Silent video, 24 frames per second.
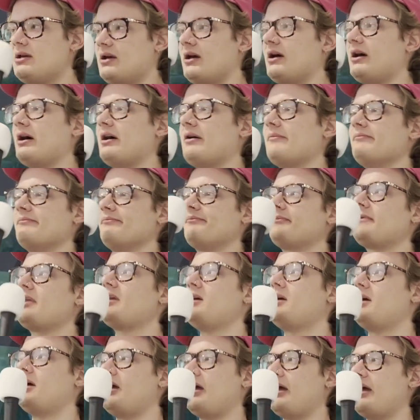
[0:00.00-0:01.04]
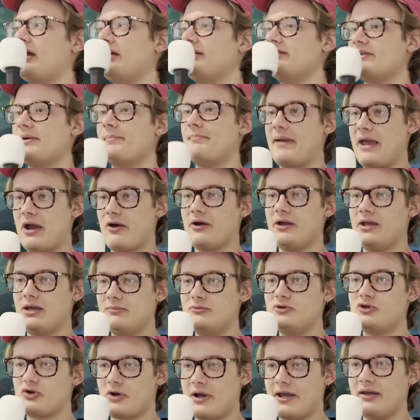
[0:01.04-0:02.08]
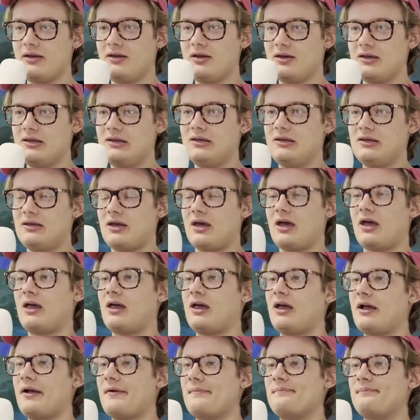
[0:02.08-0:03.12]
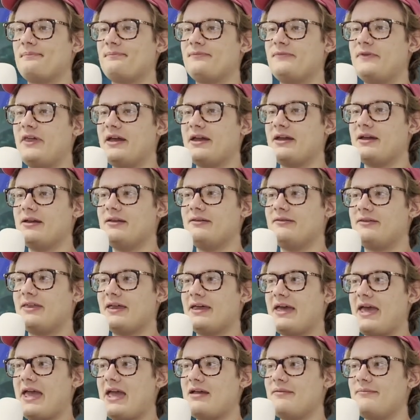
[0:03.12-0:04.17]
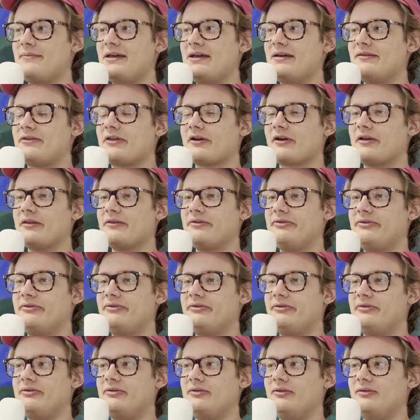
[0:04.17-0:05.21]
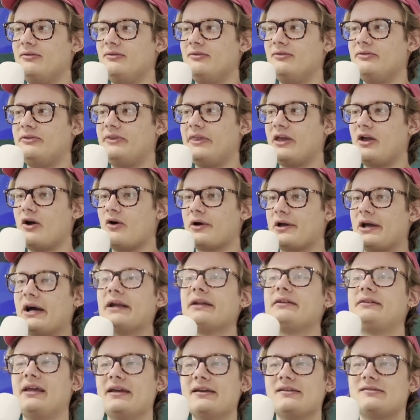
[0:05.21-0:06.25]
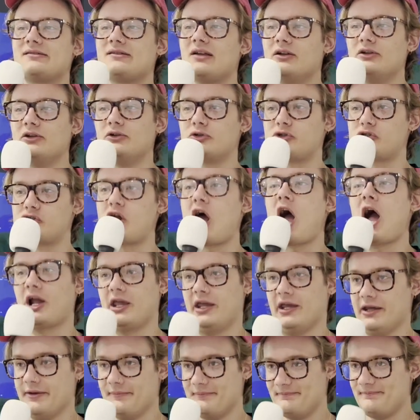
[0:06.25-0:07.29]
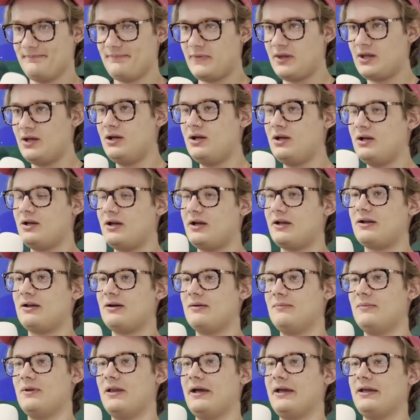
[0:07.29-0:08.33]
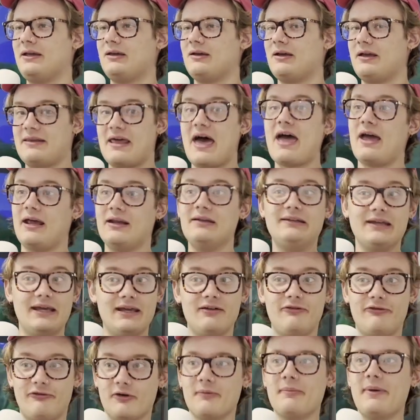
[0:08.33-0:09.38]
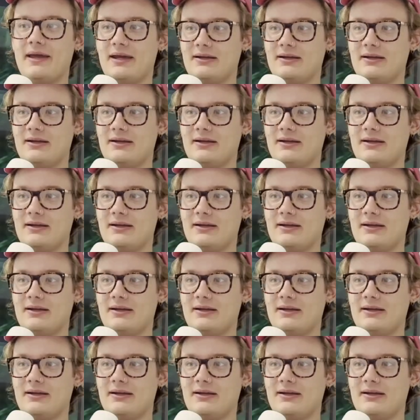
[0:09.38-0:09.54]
And a barium drink. They hand me it. They go, it kind of tastes a little chalky. And I'm like, and that it did for me. It